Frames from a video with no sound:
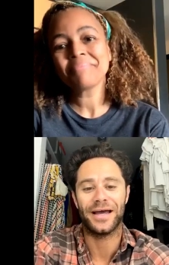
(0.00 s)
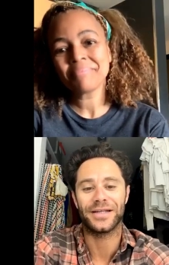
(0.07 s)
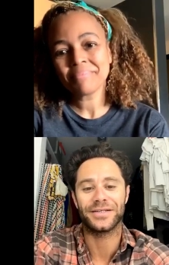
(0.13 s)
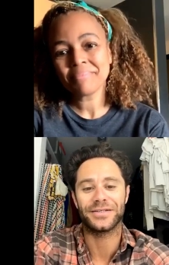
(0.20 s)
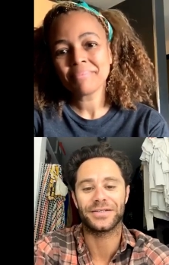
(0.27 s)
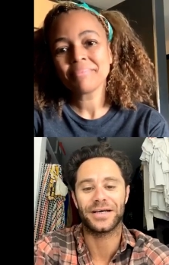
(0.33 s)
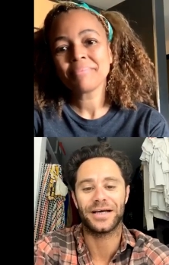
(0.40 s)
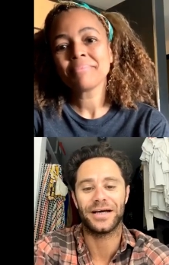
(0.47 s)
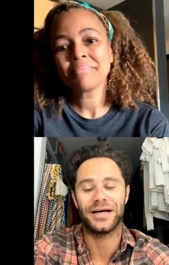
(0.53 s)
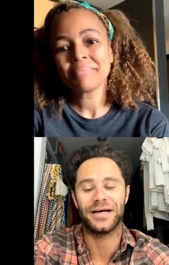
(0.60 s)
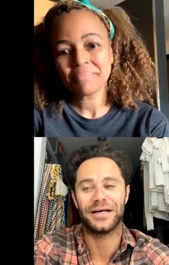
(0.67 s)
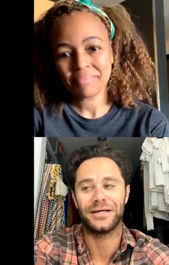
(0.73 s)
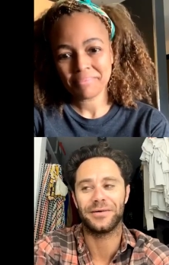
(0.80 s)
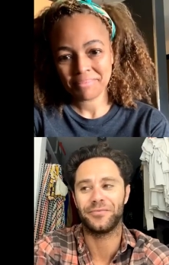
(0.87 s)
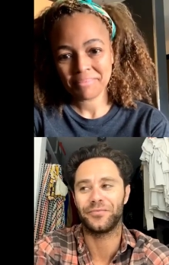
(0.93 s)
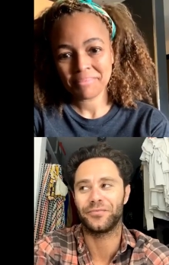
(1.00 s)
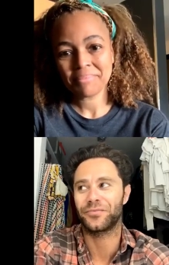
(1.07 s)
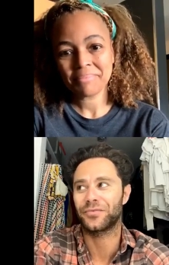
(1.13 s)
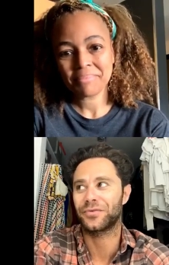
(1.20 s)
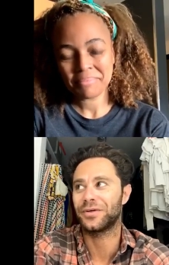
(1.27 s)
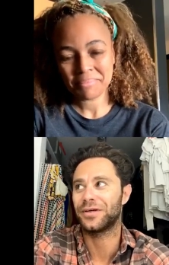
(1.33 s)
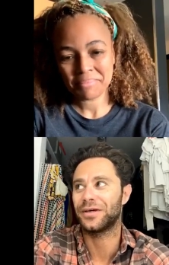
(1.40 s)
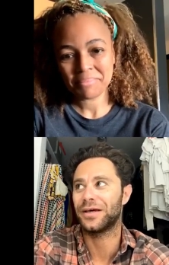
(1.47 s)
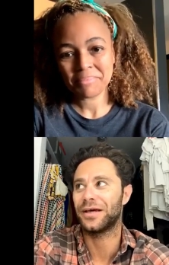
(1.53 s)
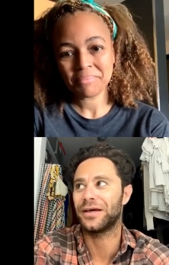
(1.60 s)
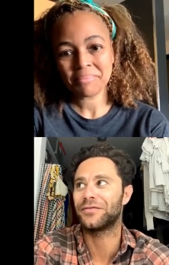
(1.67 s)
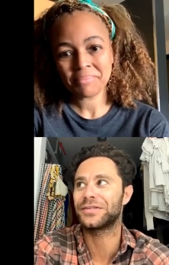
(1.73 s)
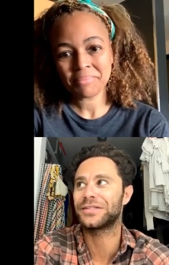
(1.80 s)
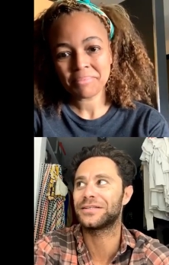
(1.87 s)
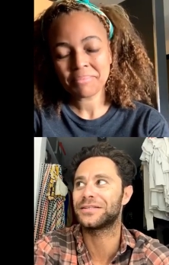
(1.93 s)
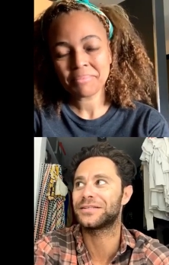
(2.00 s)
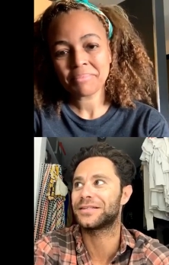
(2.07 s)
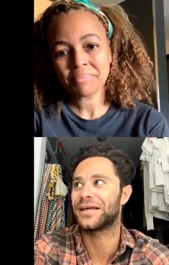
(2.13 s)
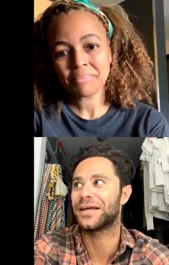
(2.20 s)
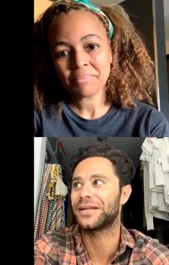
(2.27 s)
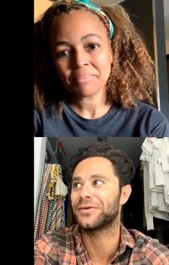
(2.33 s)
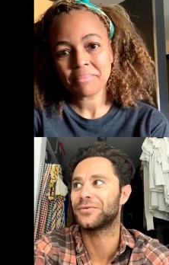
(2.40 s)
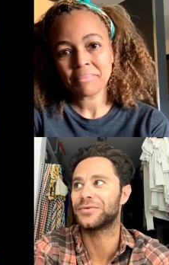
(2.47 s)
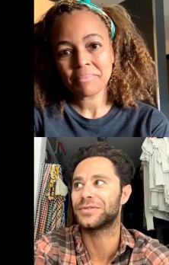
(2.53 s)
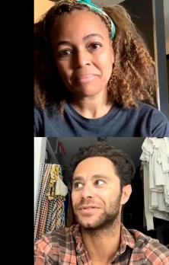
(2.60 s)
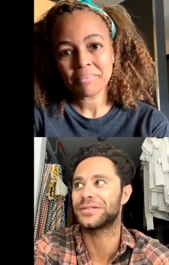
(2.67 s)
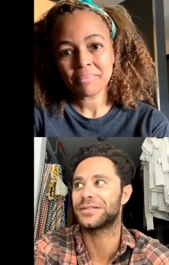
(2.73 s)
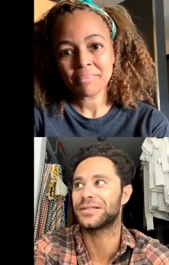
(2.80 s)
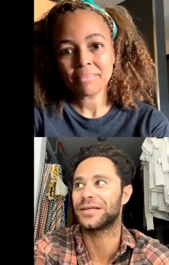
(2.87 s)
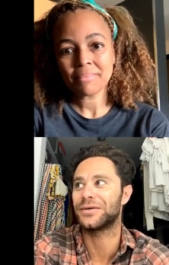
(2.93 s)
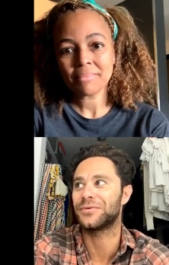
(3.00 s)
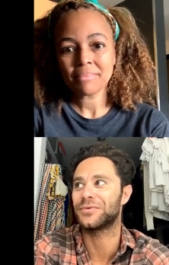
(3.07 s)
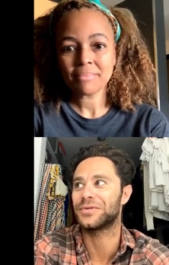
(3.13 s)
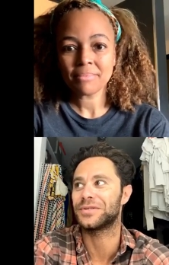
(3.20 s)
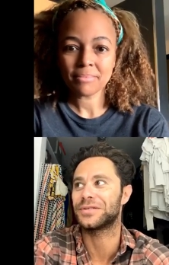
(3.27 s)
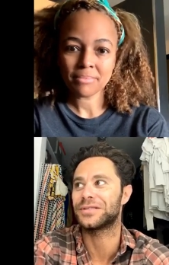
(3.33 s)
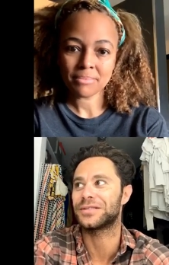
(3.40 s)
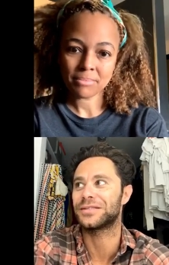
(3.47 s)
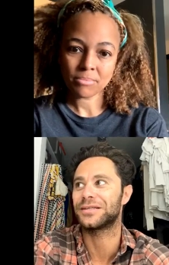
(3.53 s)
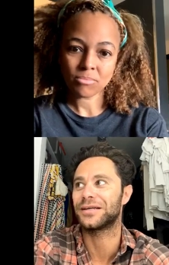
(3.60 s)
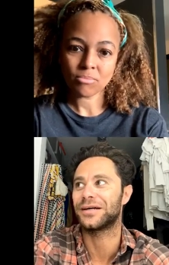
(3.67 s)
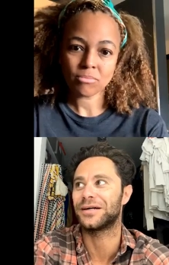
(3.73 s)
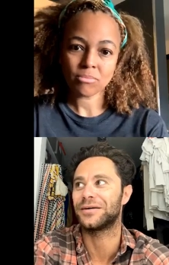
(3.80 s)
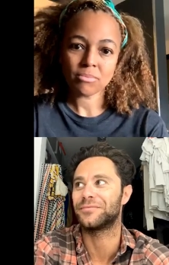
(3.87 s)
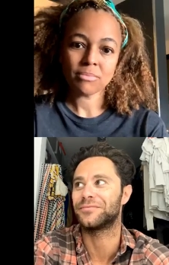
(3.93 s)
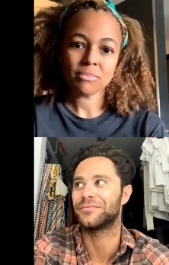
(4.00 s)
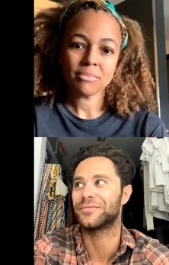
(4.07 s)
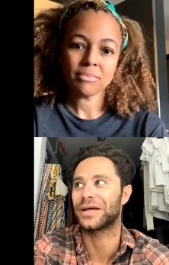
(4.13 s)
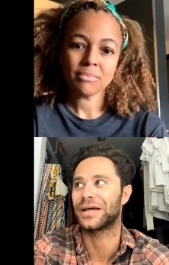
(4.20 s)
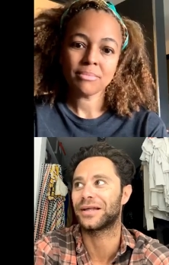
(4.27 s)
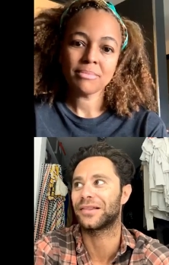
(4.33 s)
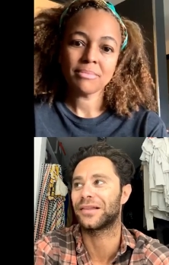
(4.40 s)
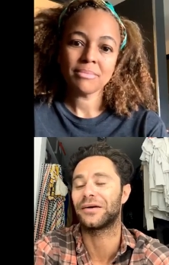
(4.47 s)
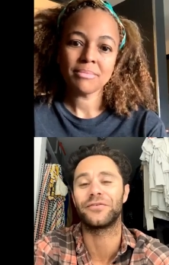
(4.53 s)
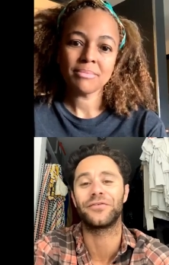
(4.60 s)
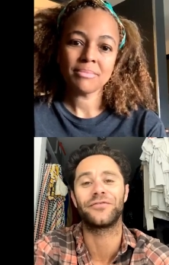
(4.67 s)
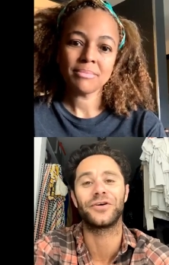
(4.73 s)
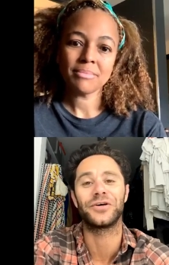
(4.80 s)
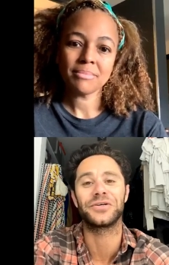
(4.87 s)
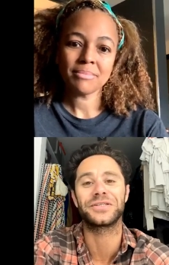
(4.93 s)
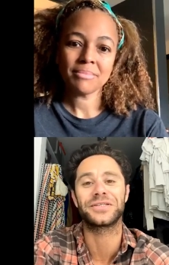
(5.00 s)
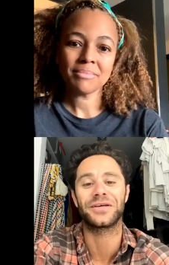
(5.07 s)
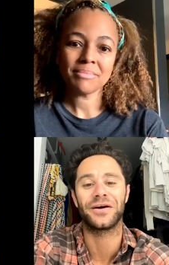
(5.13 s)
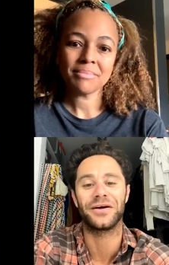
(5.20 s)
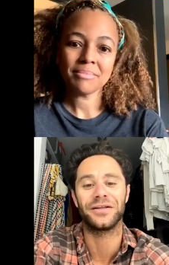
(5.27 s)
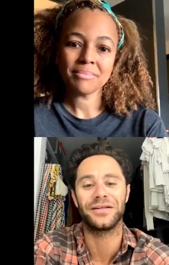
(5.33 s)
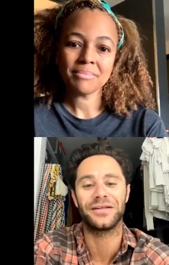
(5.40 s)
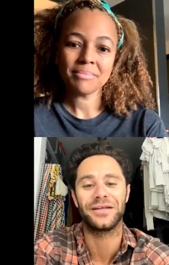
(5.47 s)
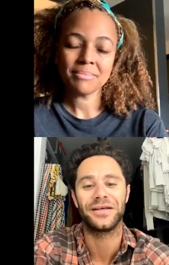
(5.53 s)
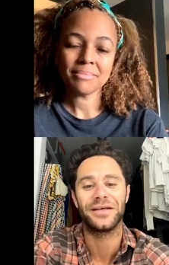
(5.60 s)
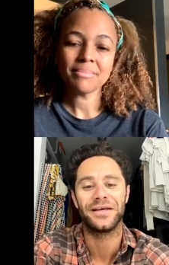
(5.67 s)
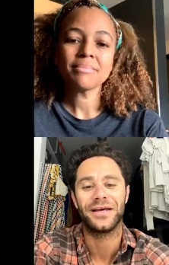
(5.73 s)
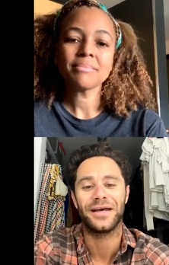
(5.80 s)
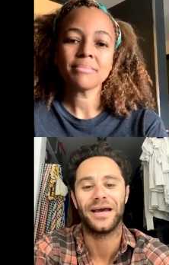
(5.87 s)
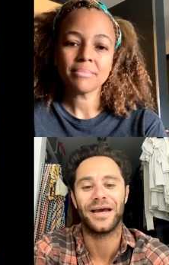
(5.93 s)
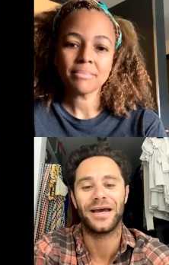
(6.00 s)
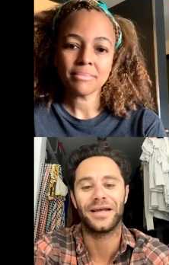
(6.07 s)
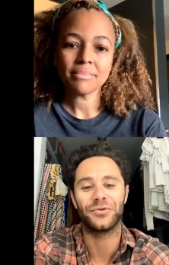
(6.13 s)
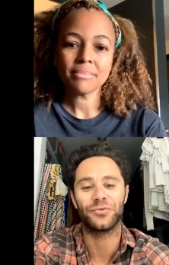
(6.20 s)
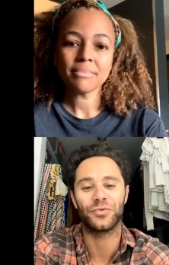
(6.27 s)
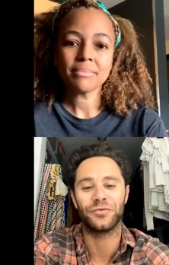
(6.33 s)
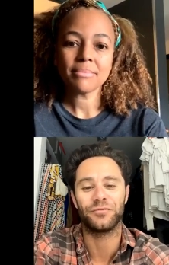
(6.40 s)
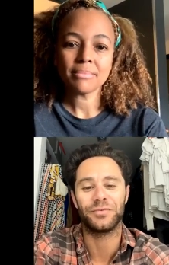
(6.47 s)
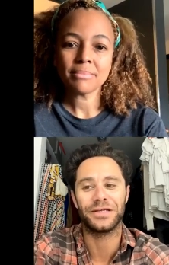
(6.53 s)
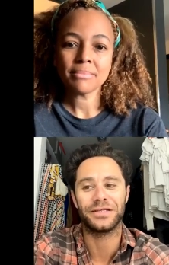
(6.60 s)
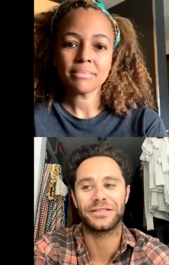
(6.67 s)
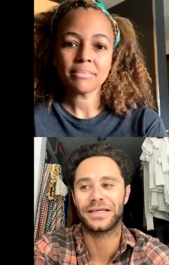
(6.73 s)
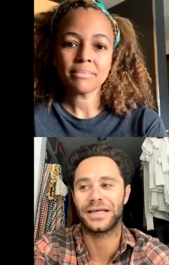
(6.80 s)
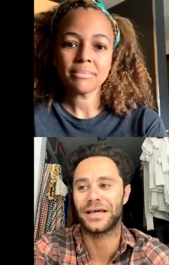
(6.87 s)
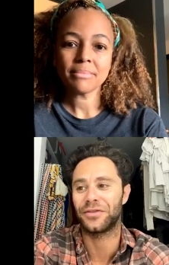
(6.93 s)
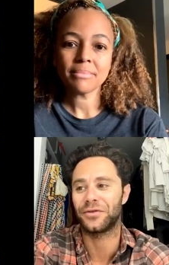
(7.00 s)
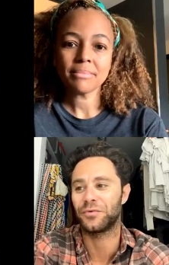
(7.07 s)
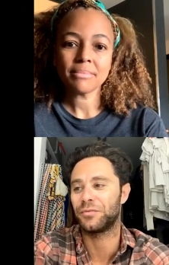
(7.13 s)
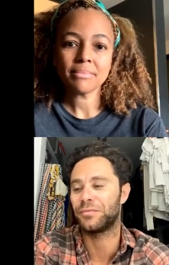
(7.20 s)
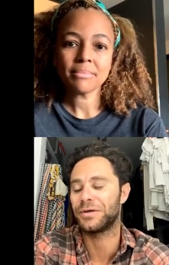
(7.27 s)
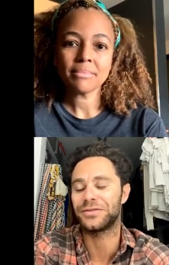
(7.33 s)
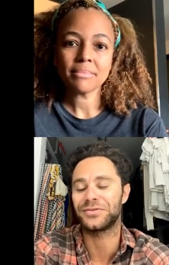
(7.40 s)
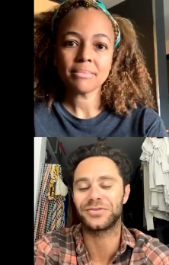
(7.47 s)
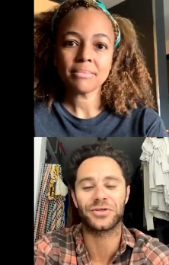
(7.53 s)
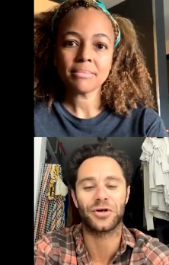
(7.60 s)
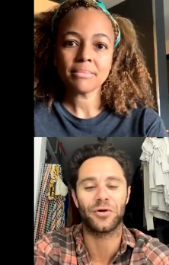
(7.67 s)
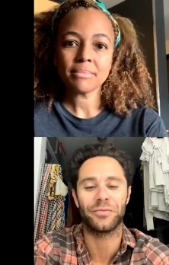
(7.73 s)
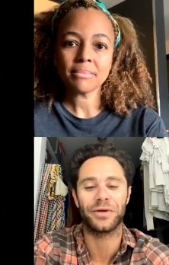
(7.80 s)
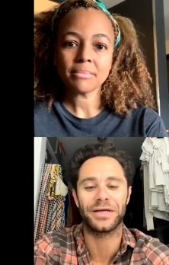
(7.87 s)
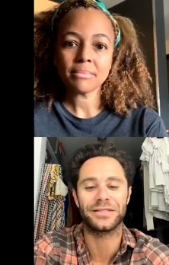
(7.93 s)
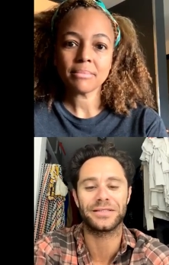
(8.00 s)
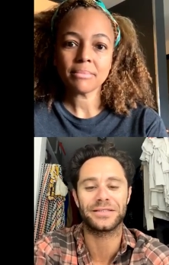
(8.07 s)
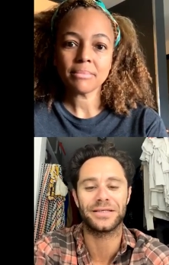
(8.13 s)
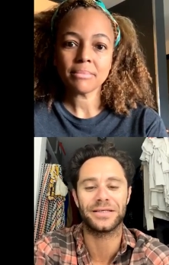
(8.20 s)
Speaker 1: Mm-hmm. And, um, ever since then, it was it was um, like a love at first sight, and we've been together. We've been